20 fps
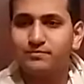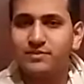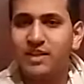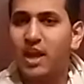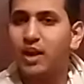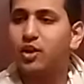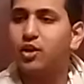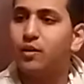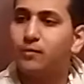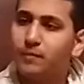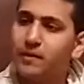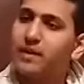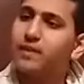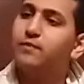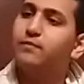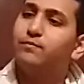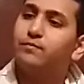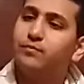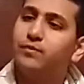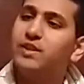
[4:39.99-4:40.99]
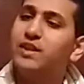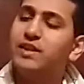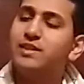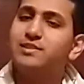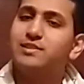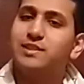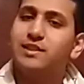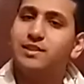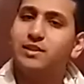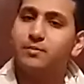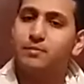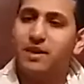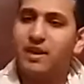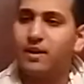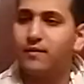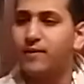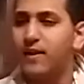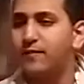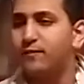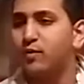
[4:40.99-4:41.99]
That could have been easily the
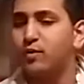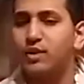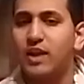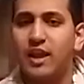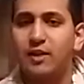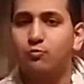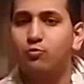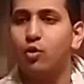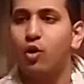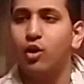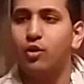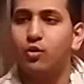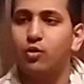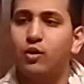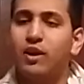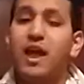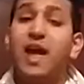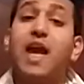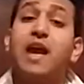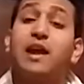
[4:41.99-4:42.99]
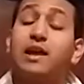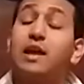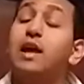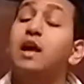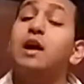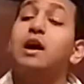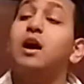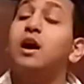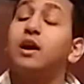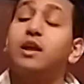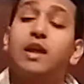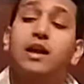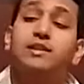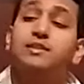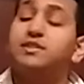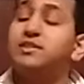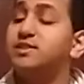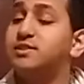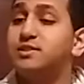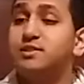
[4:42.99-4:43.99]
main event for night one. Or heck, again,
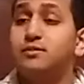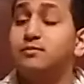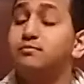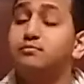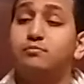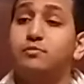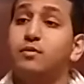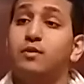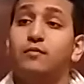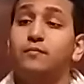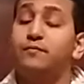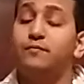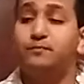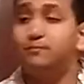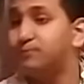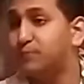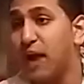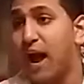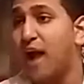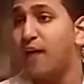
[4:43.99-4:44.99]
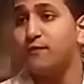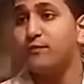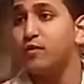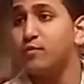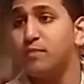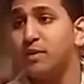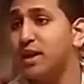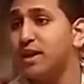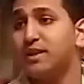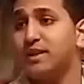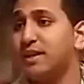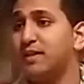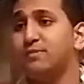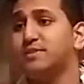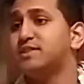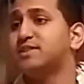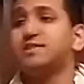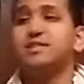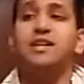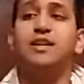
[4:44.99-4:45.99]
God forbid,
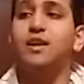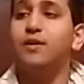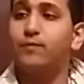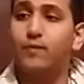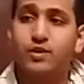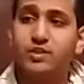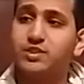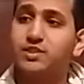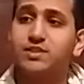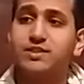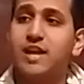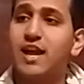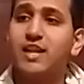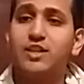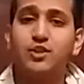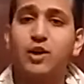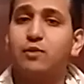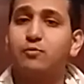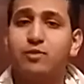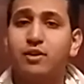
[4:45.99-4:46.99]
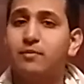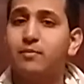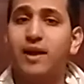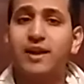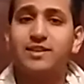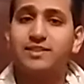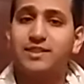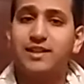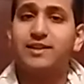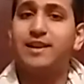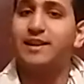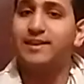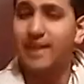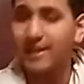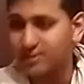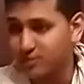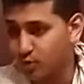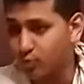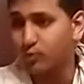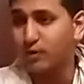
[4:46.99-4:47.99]
even Cena versus Edge, I wouldn't mind seeing that.
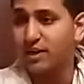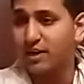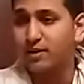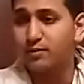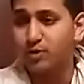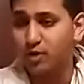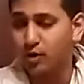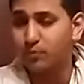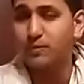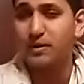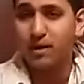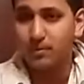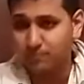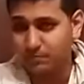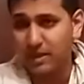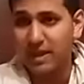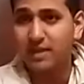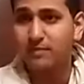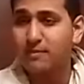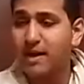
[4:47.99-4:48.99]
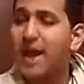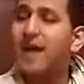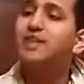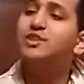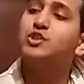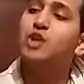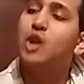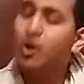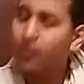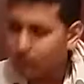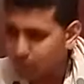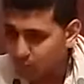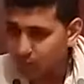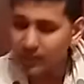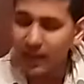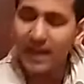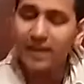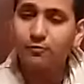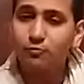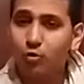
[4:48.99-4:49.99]
That's already could be a big match for
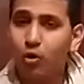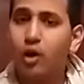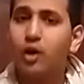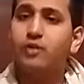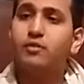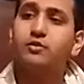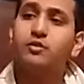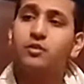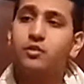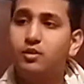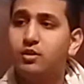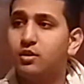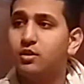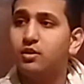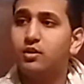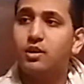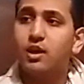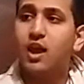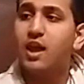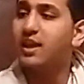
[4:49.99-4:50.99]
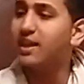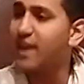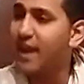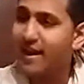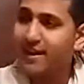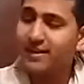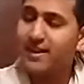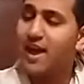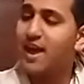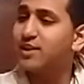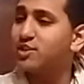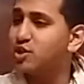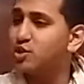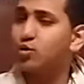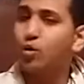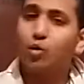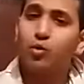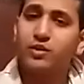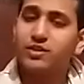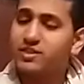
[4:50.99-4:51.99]
night one. Heck, Edge
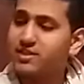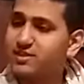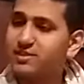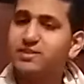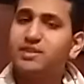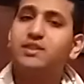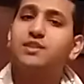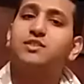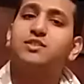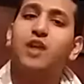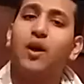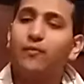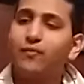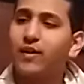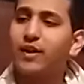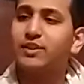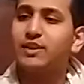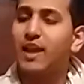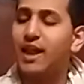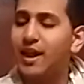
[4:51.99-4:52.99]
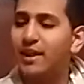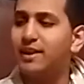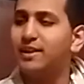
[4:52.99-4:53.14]
and Orton, stuff like that.